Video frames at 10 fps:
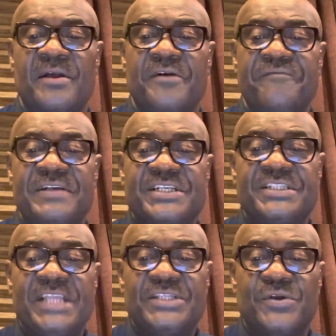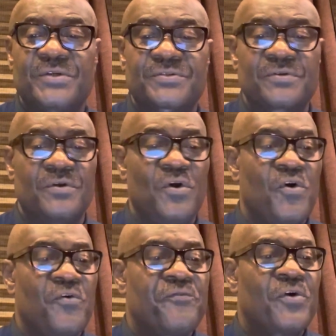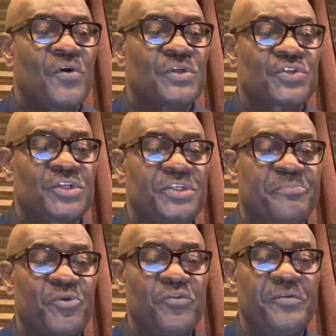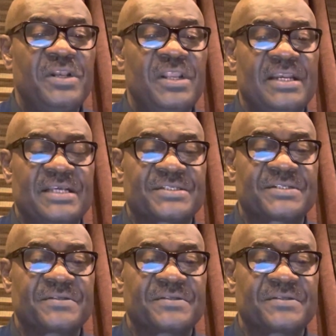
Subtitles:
Facilitators focus on improving learners'